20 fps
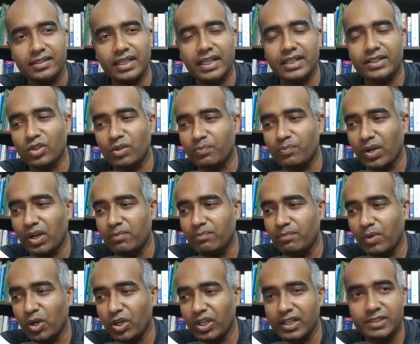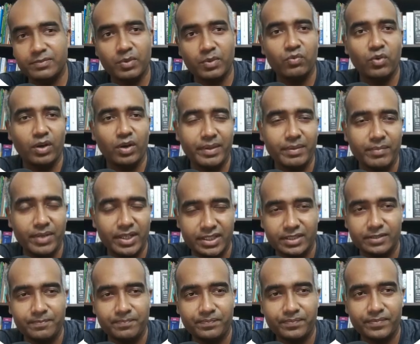that your model is performing
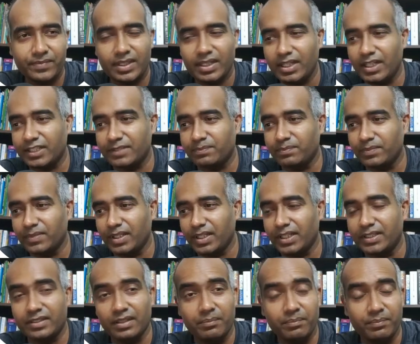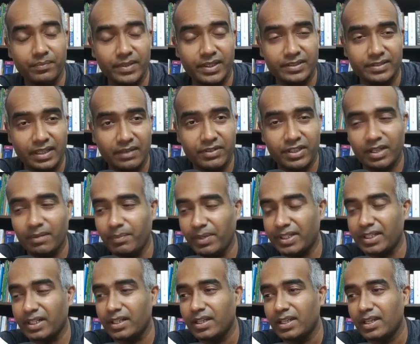better. It's having a
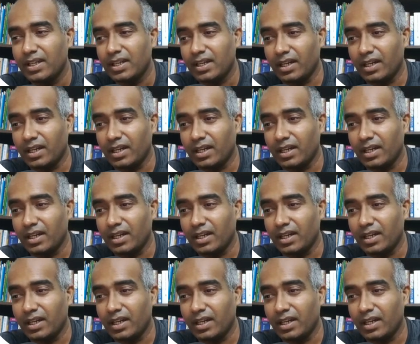better